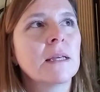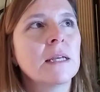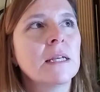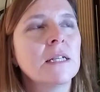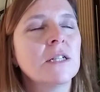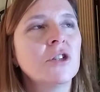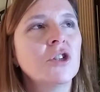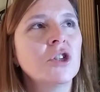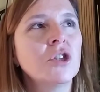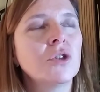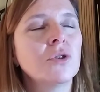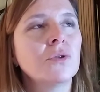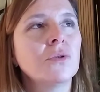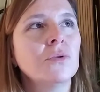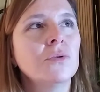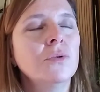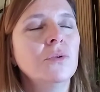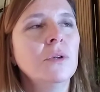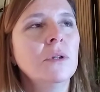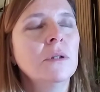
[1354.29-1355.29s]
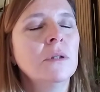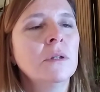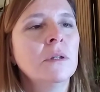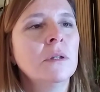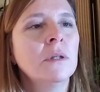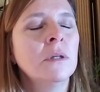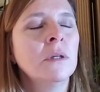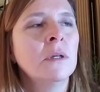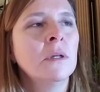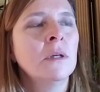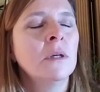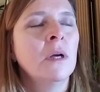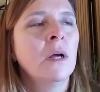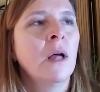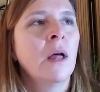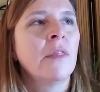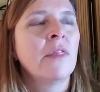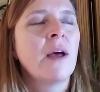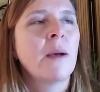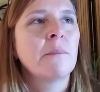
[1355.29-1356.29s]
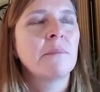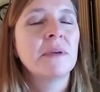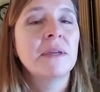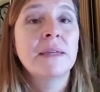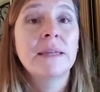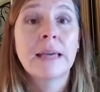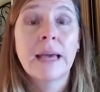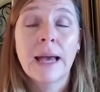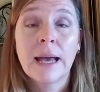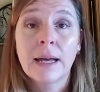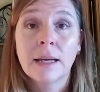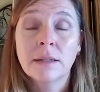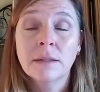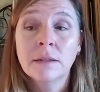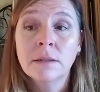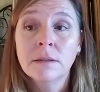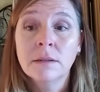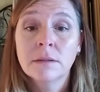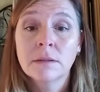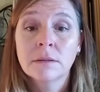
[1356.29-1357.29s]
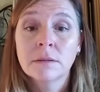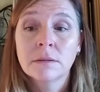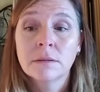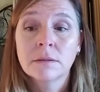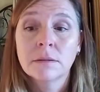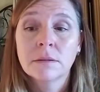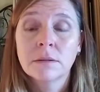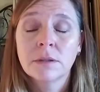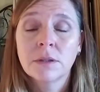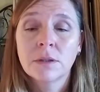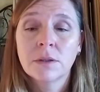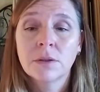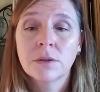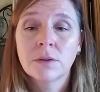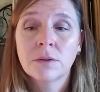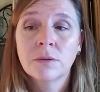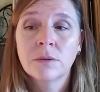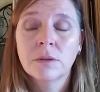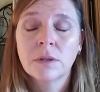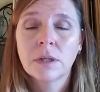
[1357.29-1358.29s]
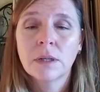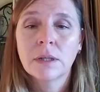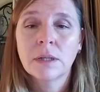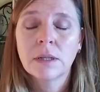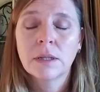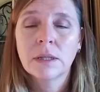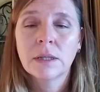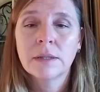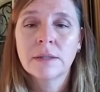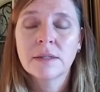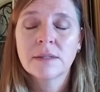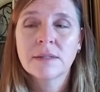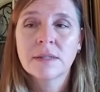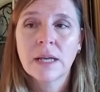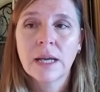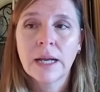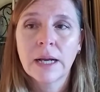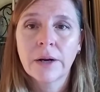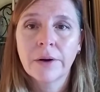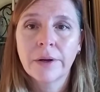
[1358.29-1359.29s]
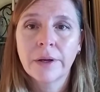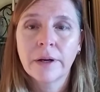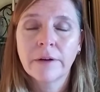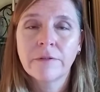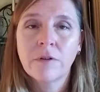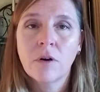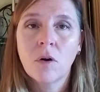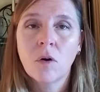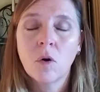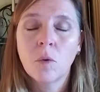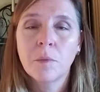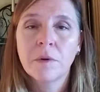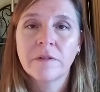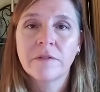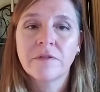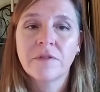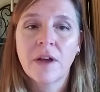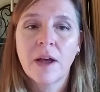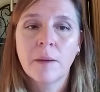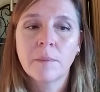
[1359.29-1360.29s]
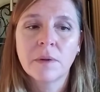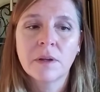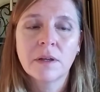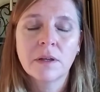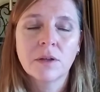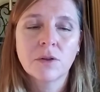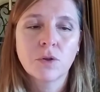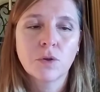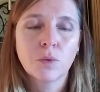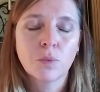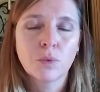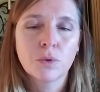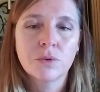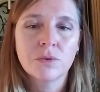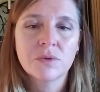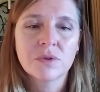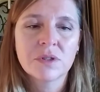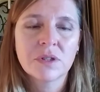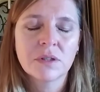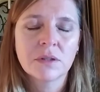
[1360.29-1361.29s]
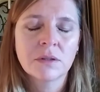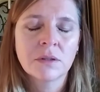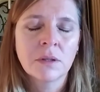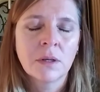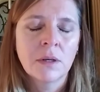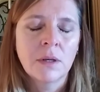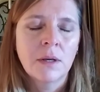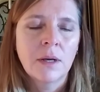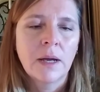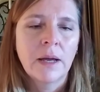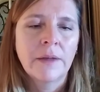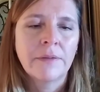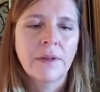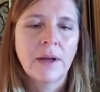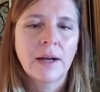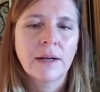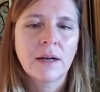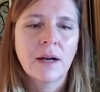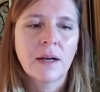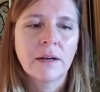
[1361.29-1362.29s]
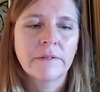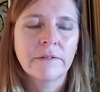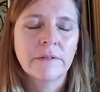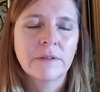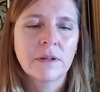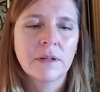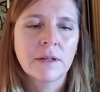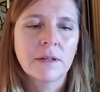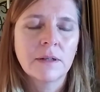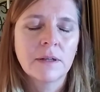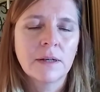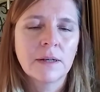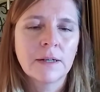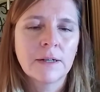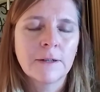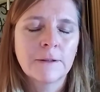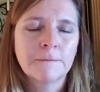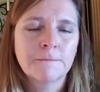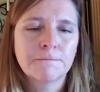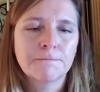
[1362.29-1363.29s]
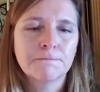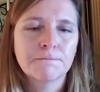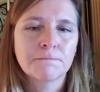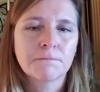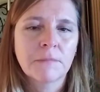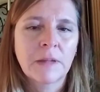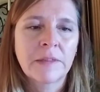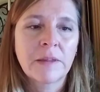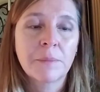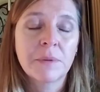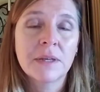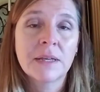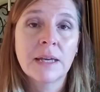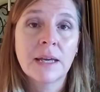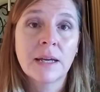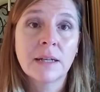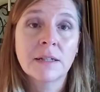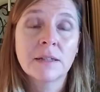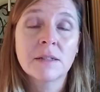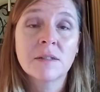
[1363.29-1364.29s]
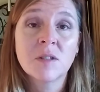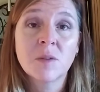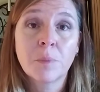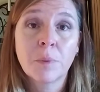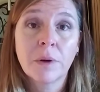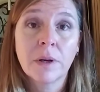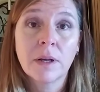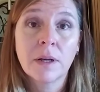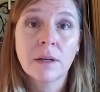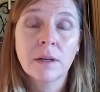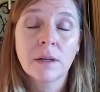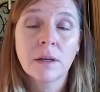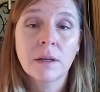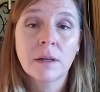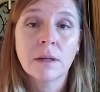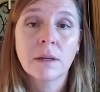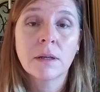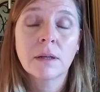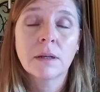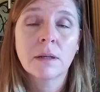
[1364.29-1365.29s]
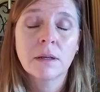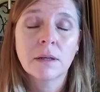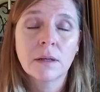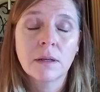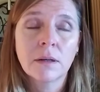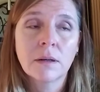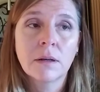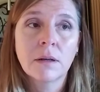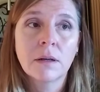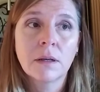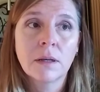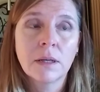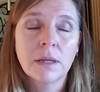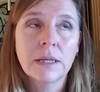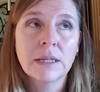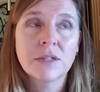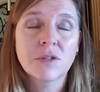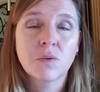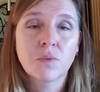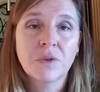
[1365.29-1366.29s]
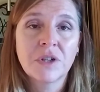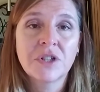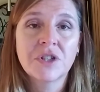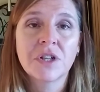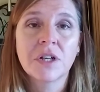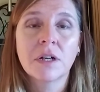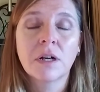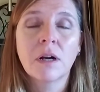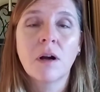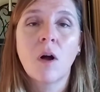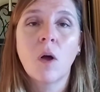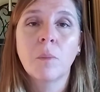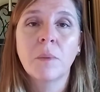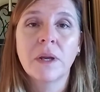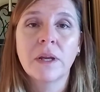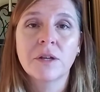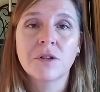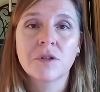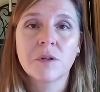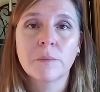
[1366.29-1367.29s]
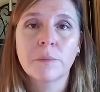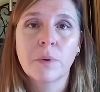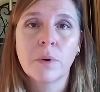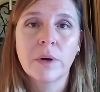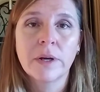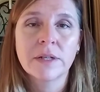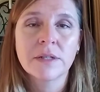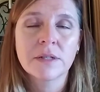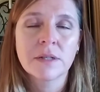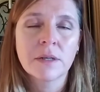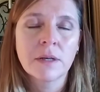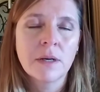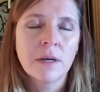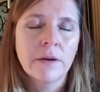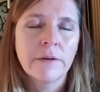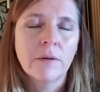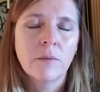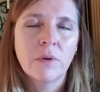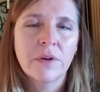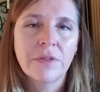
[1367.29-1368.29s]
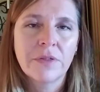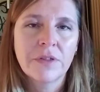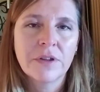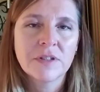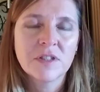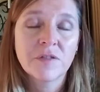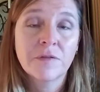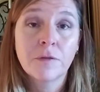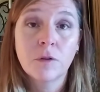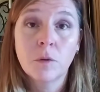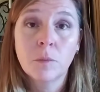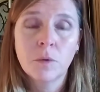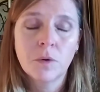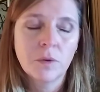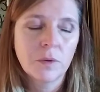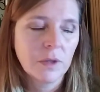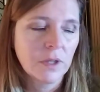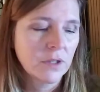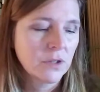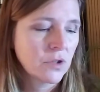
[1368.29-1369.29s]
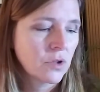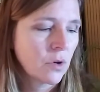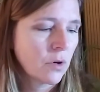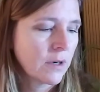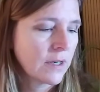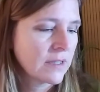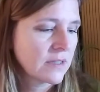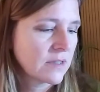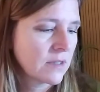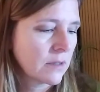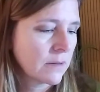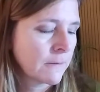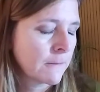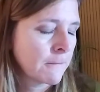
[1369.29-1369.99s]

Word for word: issue that began, you know, in this area of home and family and your roots and and that kind of thing um, that began in the spring is reaching a culmination point with this full moon in Taurus.